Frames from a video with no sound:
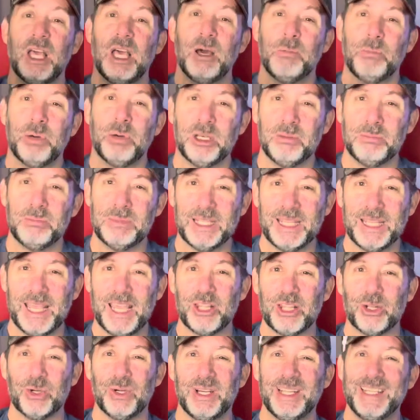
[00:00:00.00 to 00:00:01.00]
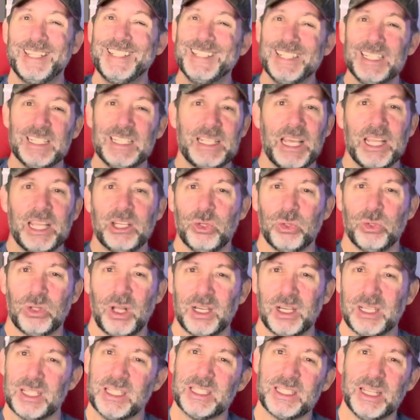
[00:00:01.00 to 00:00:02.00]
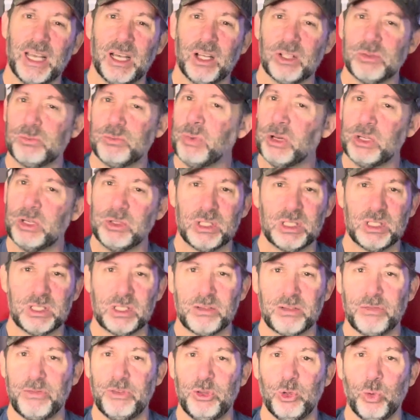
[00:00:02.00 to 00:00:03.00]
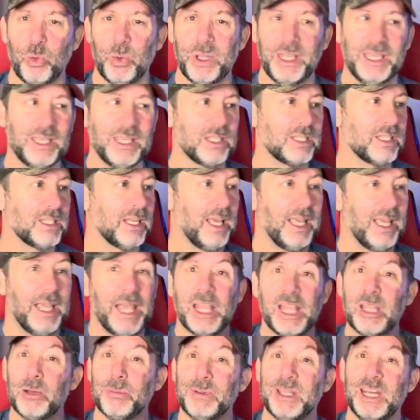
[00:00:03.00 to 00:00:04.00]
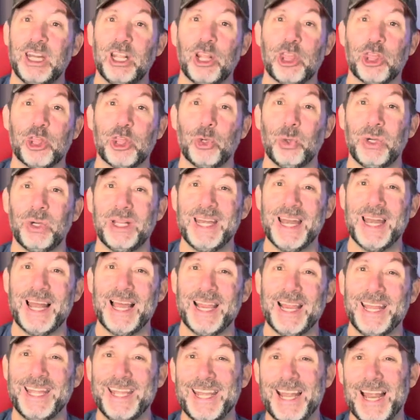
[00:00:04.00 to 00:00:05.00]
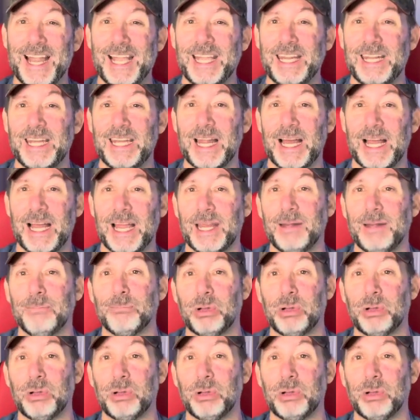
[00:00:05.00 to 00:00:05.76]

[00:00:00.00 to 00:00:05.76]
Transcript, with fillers: put them together. It didn't take too long to sell, just a few weeks. Ended up getting $39.99